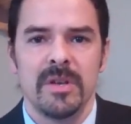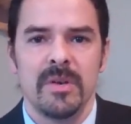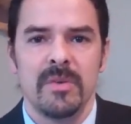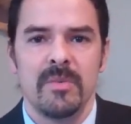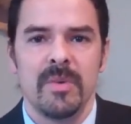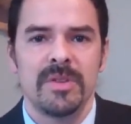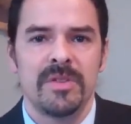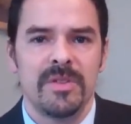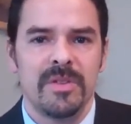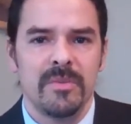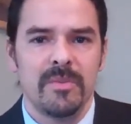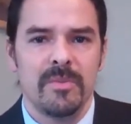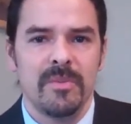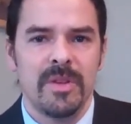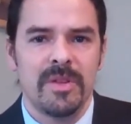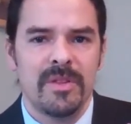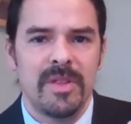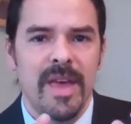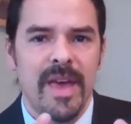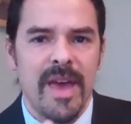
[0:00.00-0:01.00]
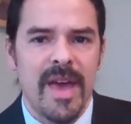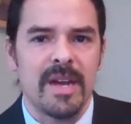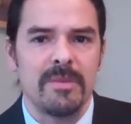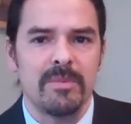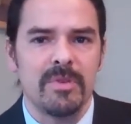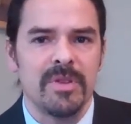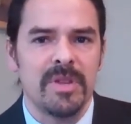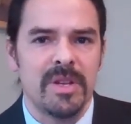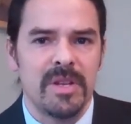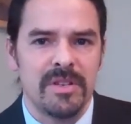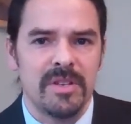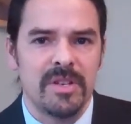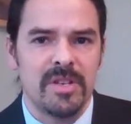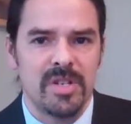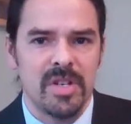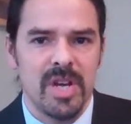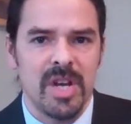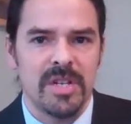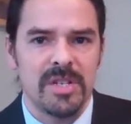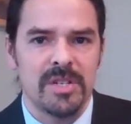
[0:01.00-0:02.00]
What's the animal that is a
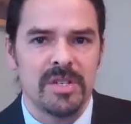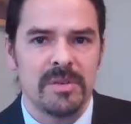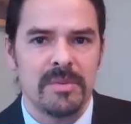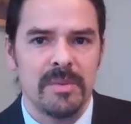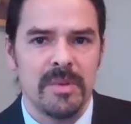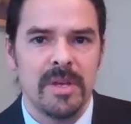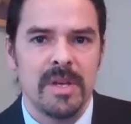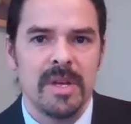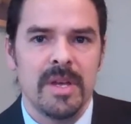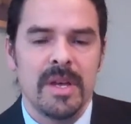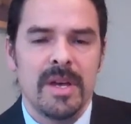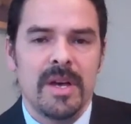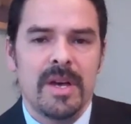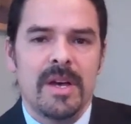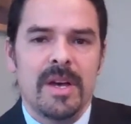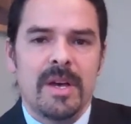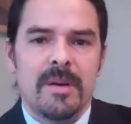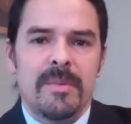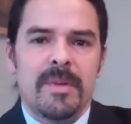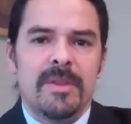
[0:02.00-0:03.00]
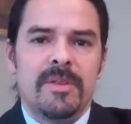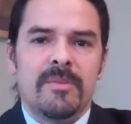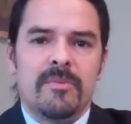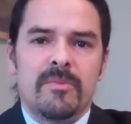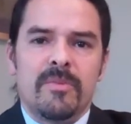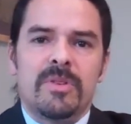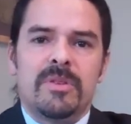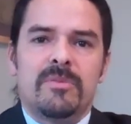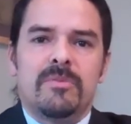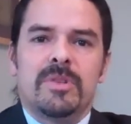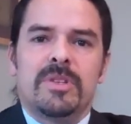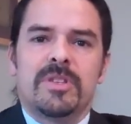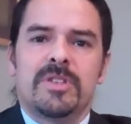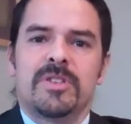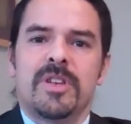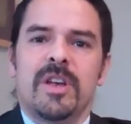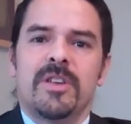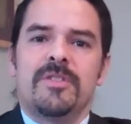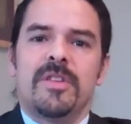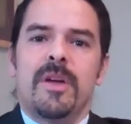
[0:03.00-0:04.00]
judge? And we'll
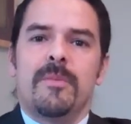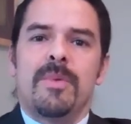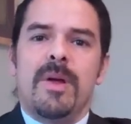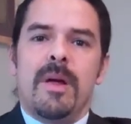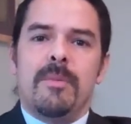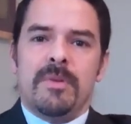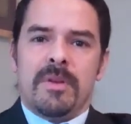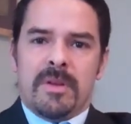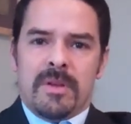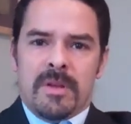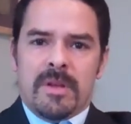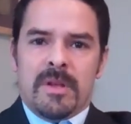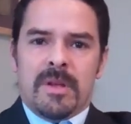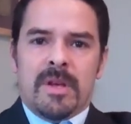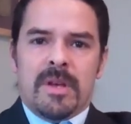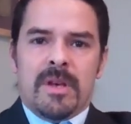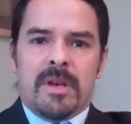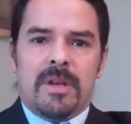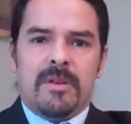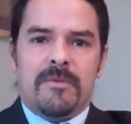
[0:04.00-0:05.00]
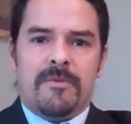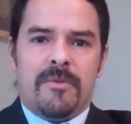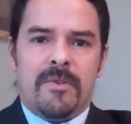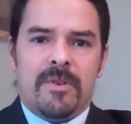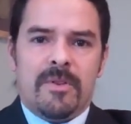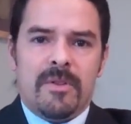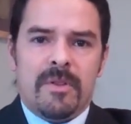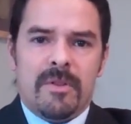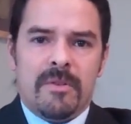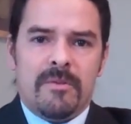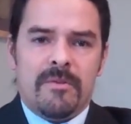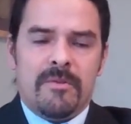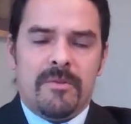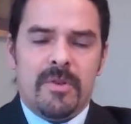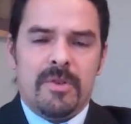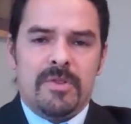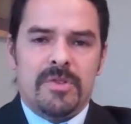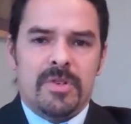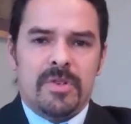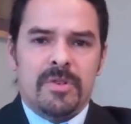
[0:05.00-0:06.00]
discuss that probably in
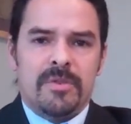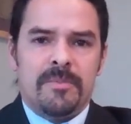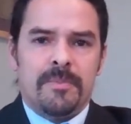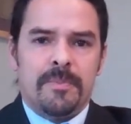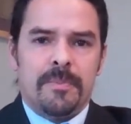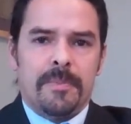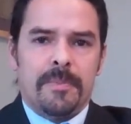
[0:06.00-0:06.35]
future